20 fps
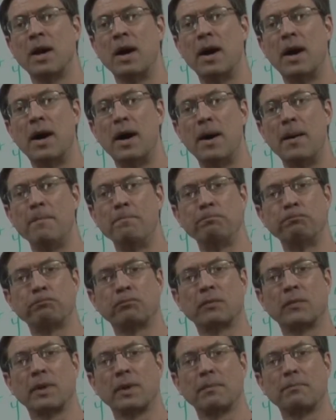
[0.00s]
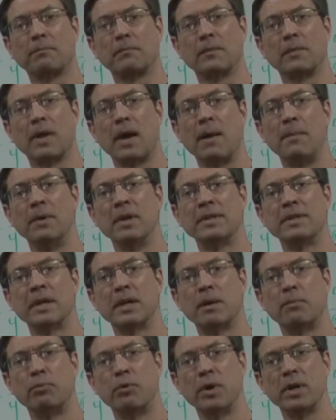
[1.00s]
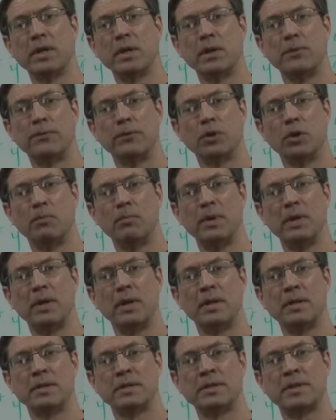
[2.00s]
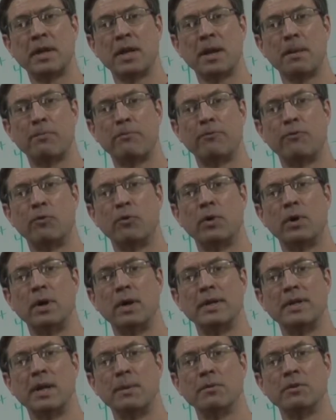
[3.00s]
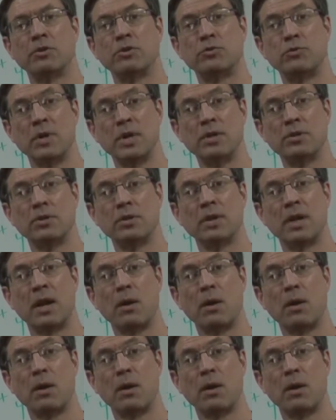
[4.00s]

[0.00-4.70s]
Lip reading: I'm going to take a break here for a little bit and set up for a demonstration,